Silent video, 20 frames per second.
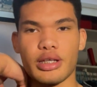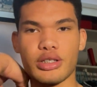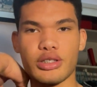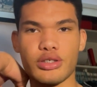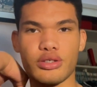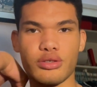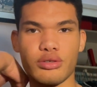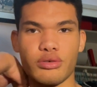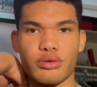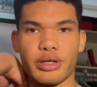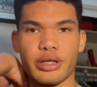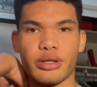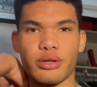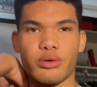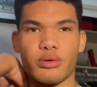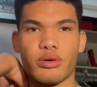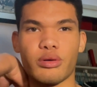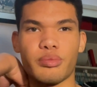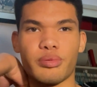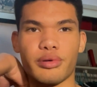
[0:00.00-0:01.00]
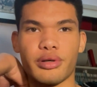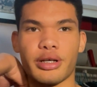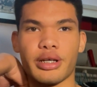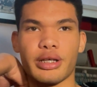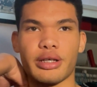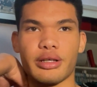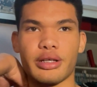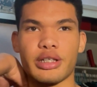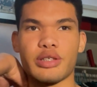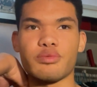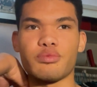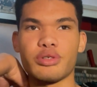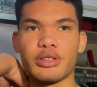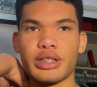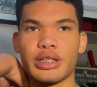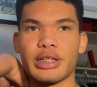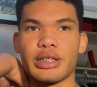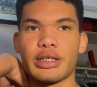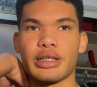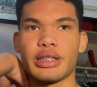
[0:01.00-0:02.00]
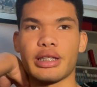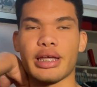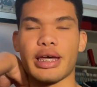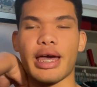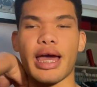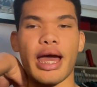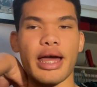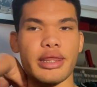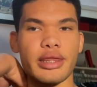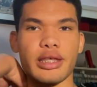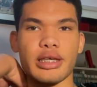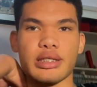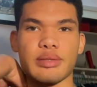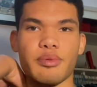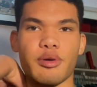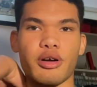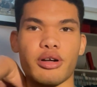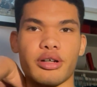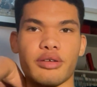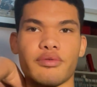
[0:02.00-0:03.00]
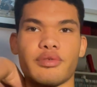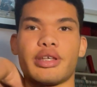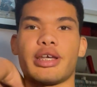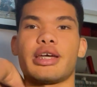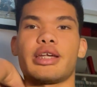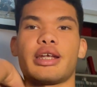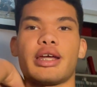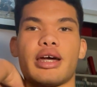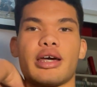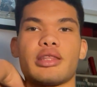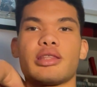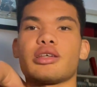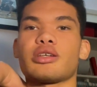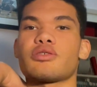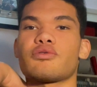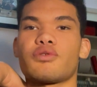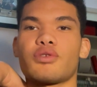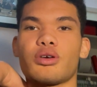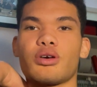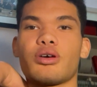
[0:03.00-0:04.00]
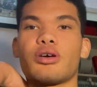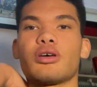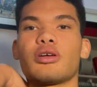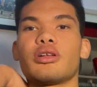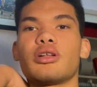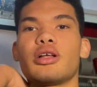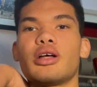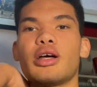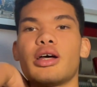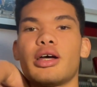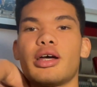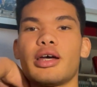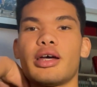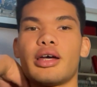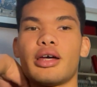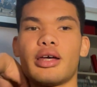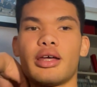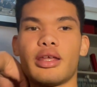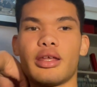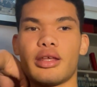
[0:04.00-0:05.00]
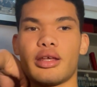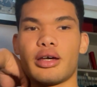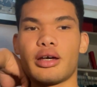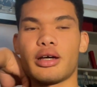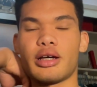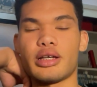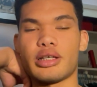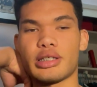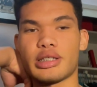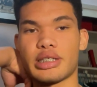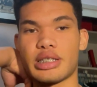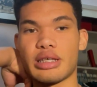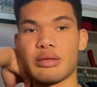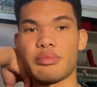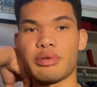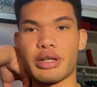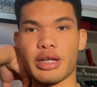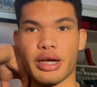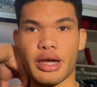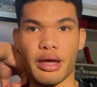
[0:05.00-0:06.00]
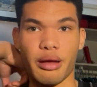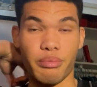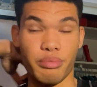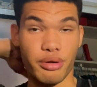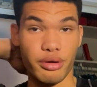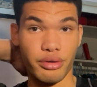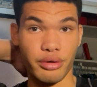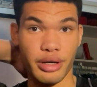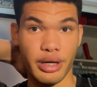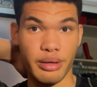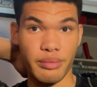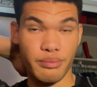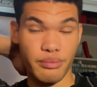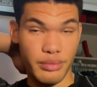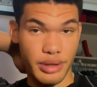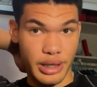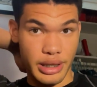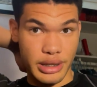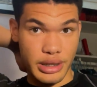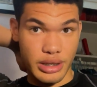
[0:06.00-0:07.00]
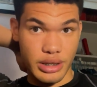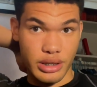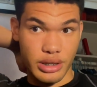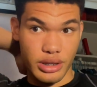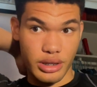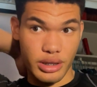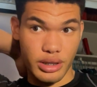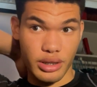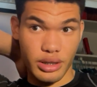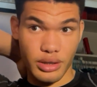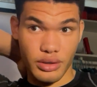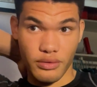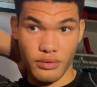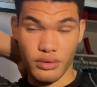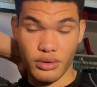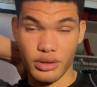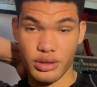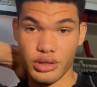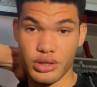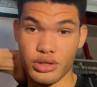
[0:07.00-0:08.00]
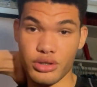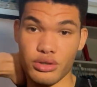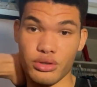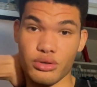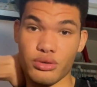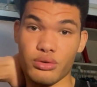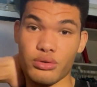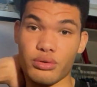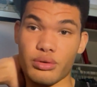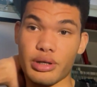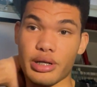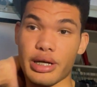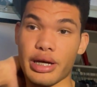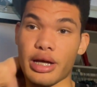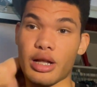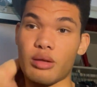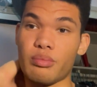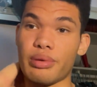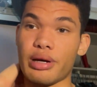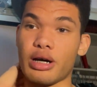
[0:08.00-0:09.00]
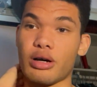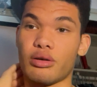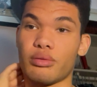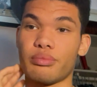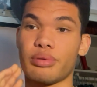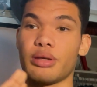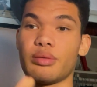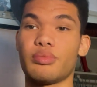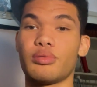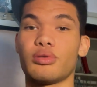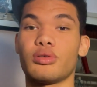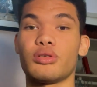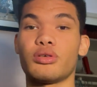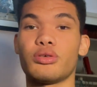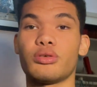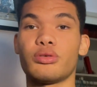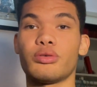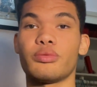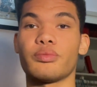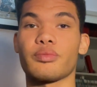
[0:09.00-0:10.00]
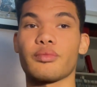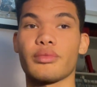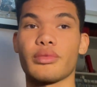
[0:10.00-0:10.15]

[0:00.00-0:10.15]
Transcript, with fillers: to incorporate, it's really the ethics part of data ethics for all uh, STEAM in AI program. It's to help out people who,